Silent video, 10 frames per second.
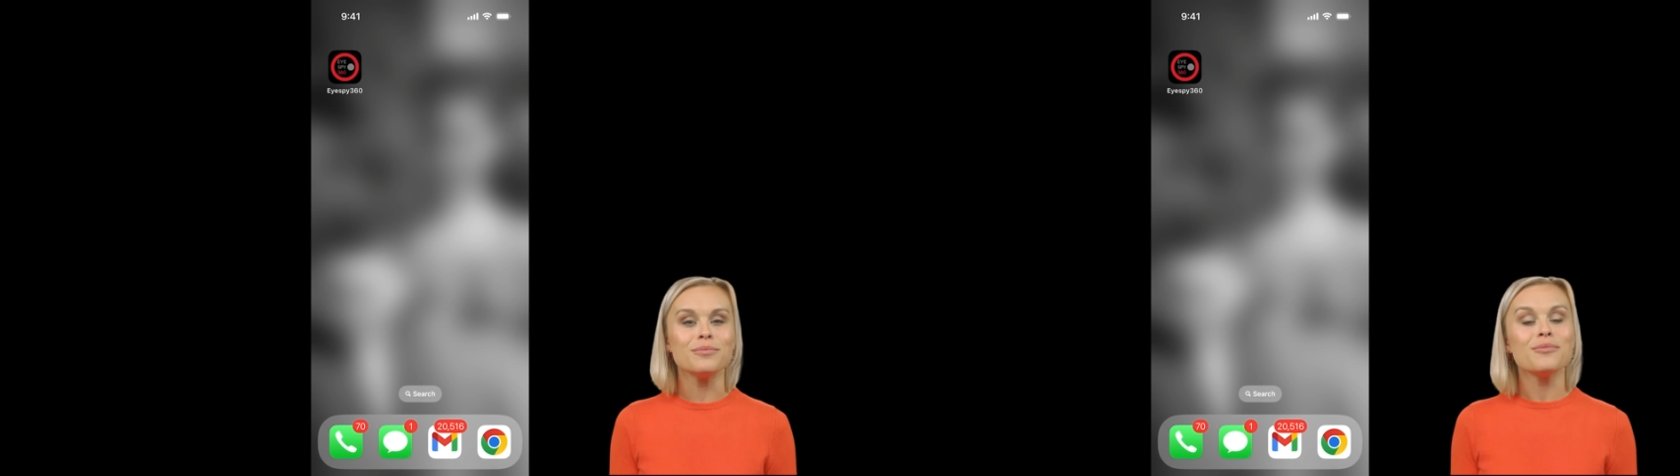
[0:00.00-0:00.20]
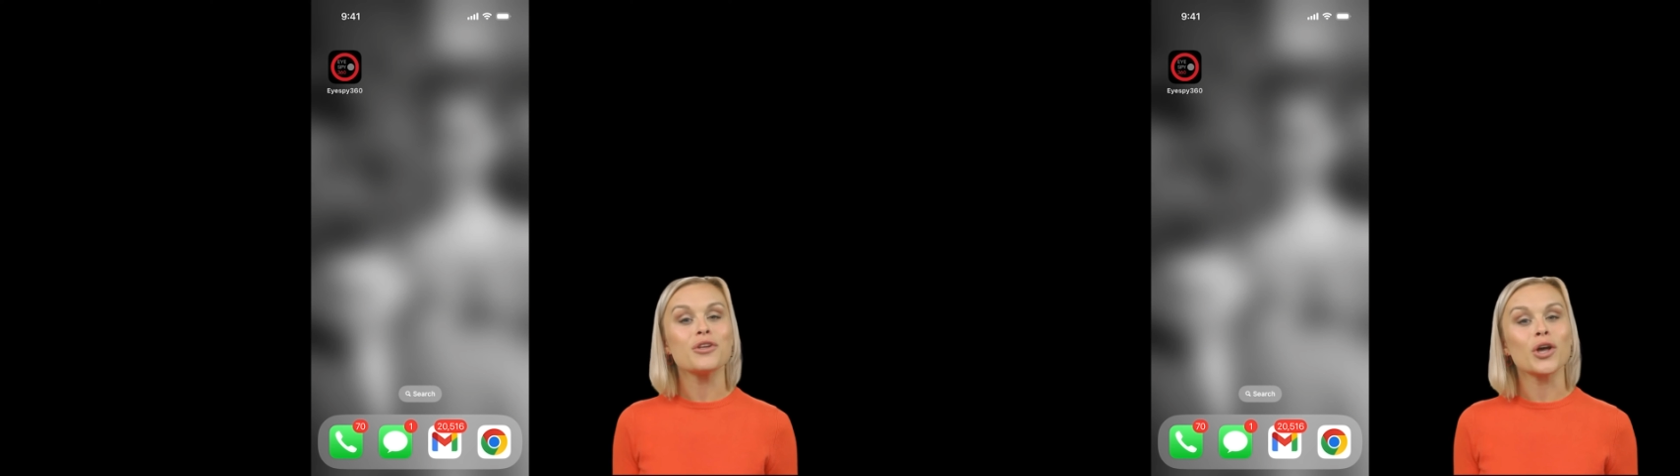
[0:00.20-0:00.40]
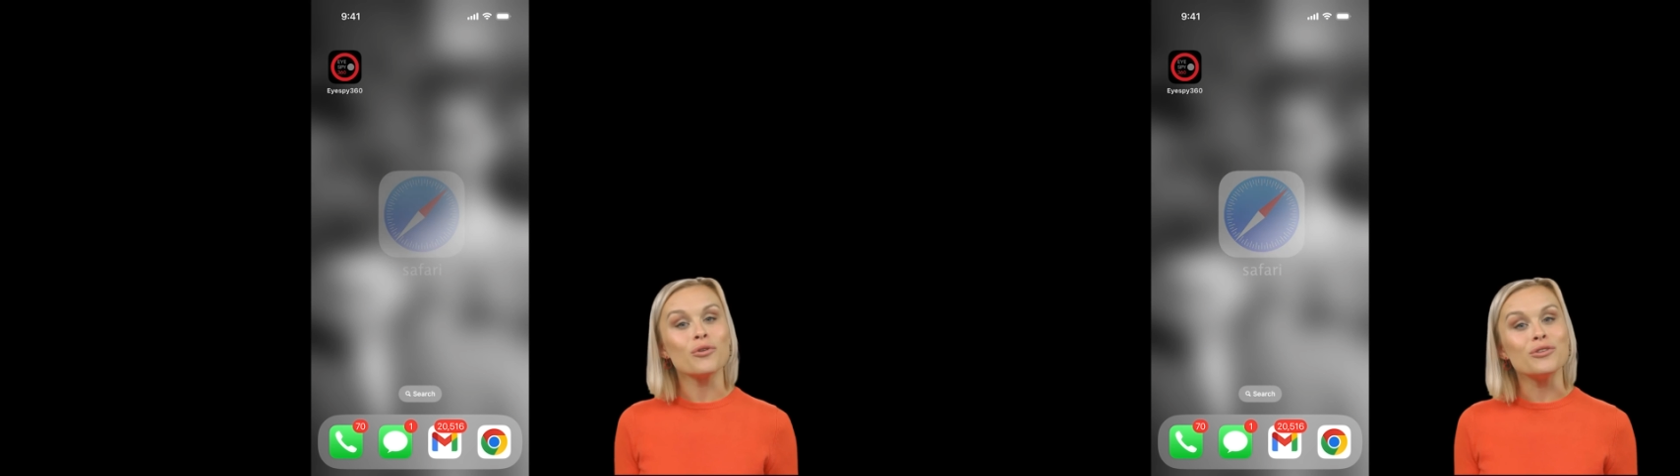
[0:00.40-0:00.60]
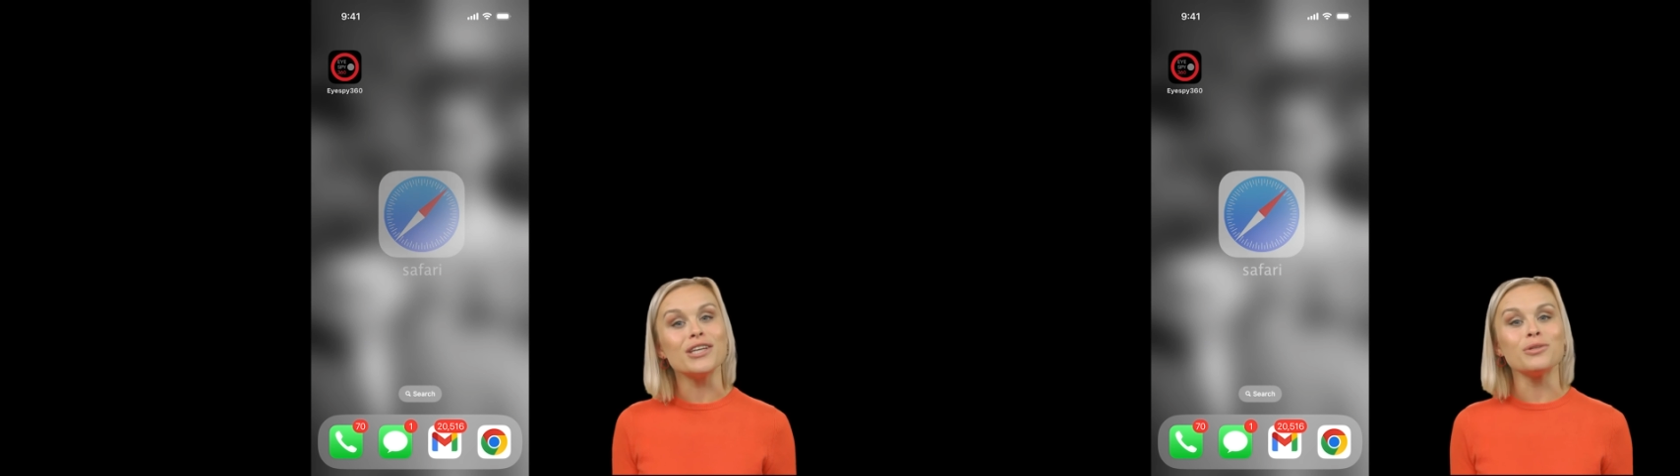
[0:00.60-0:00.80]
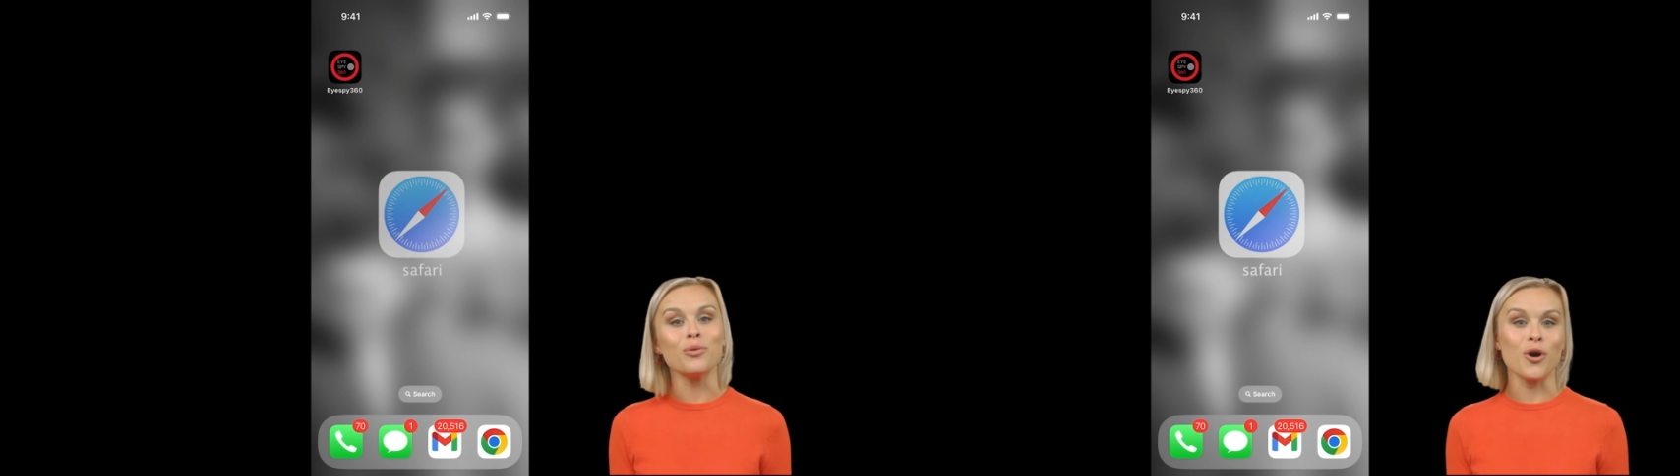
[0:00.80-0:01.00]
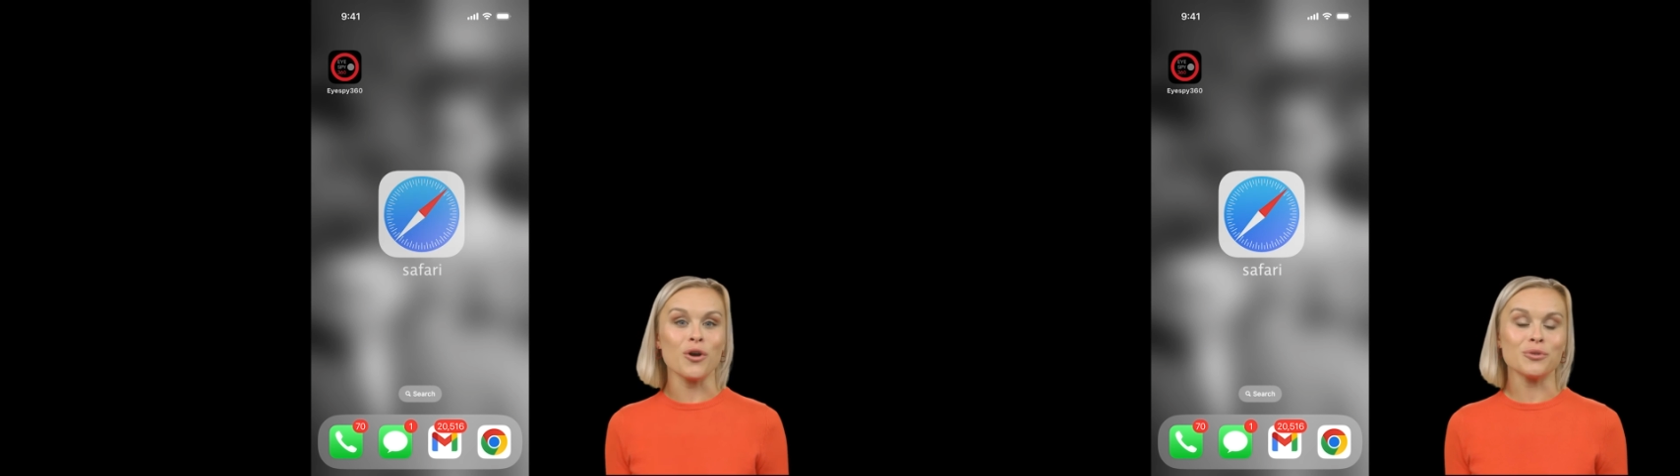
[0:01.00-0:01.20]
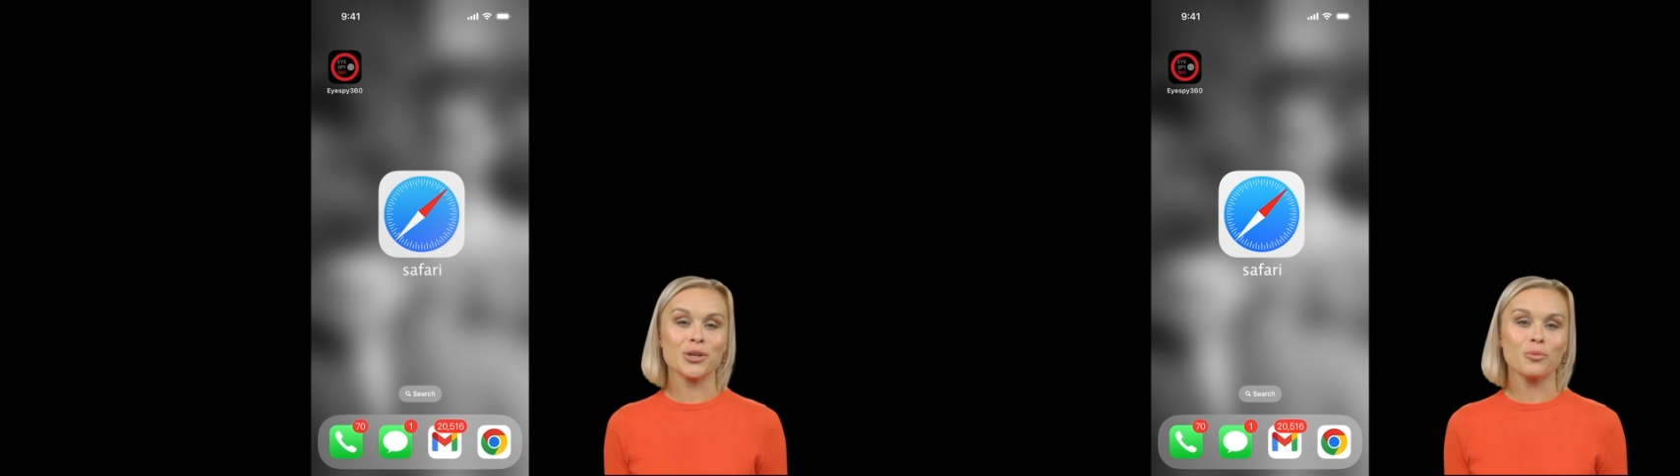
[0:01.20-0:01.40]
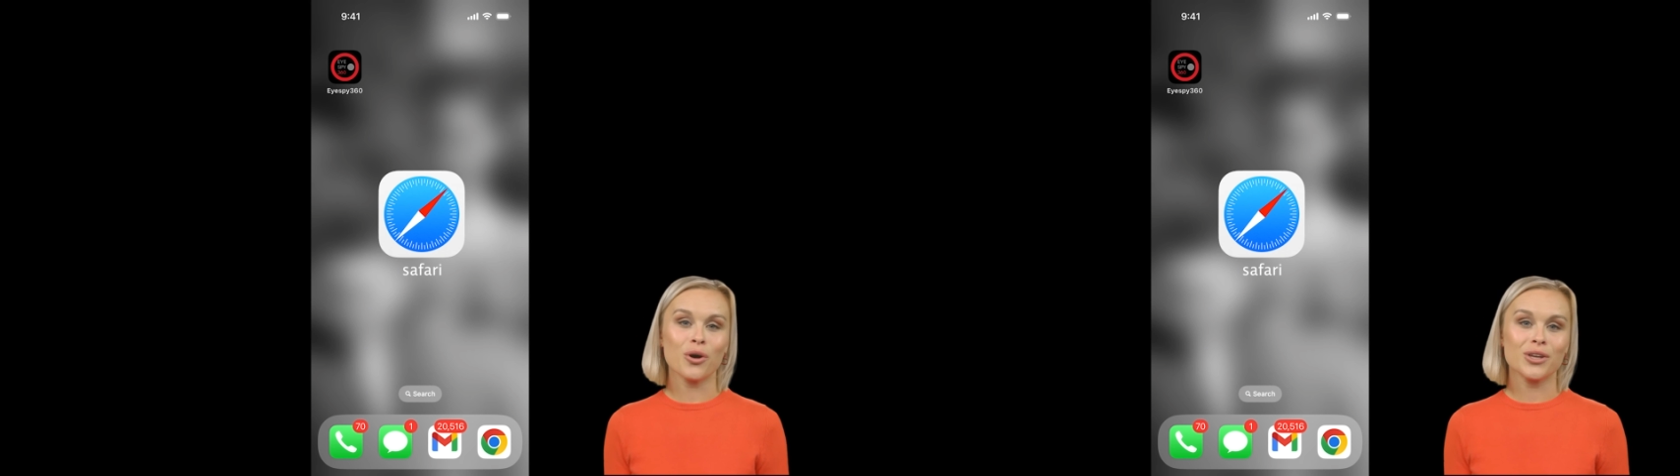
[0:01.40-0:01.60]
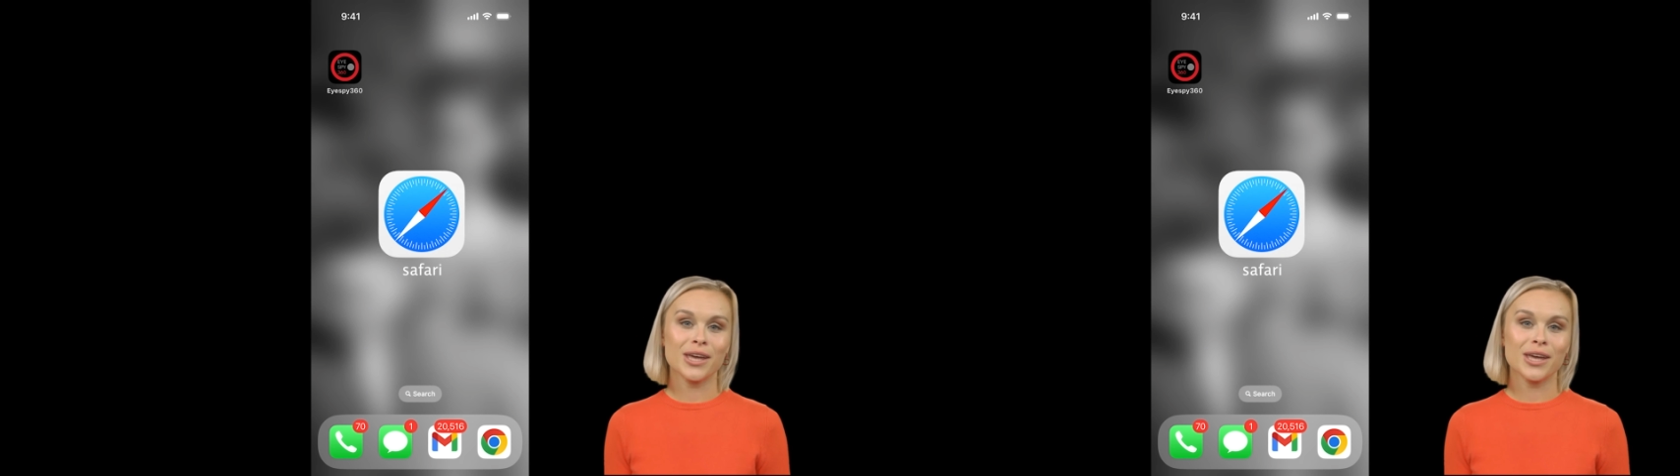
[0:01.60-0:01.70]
Note this will only work